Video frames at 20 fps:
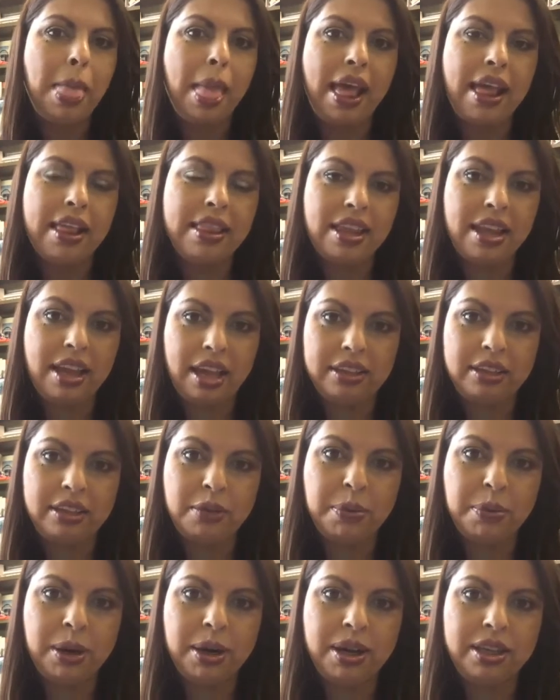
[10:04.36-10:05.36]
And the other
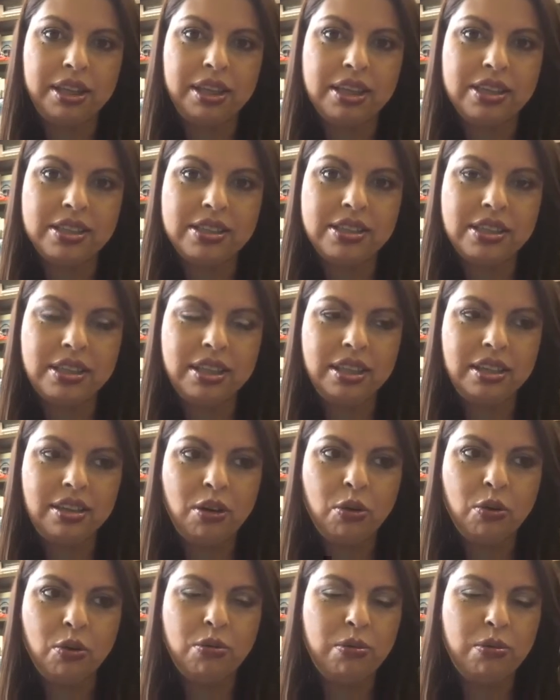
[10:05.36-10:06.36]
part is
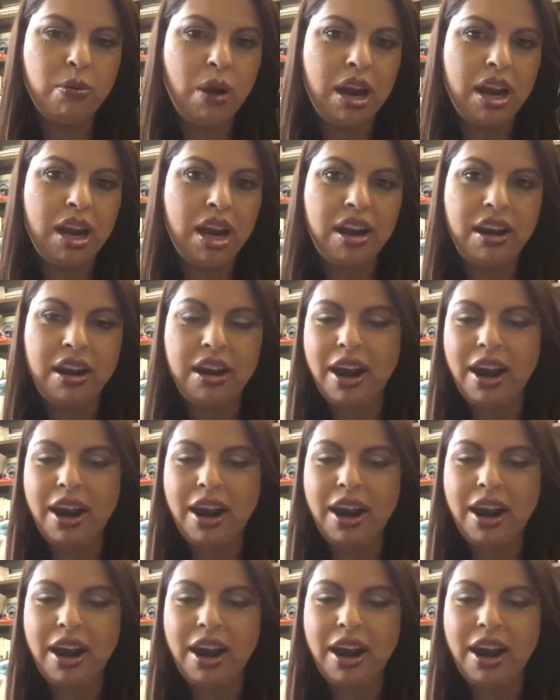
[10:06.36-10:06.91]
where